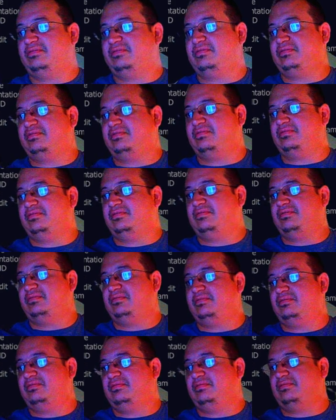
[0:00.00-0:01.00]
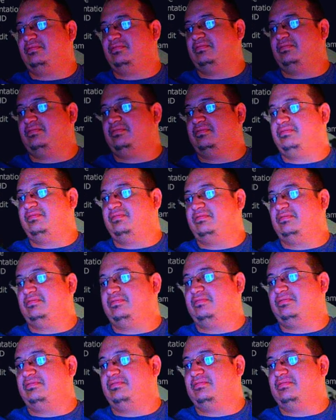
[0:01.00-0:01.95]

No one is speaking in this clip.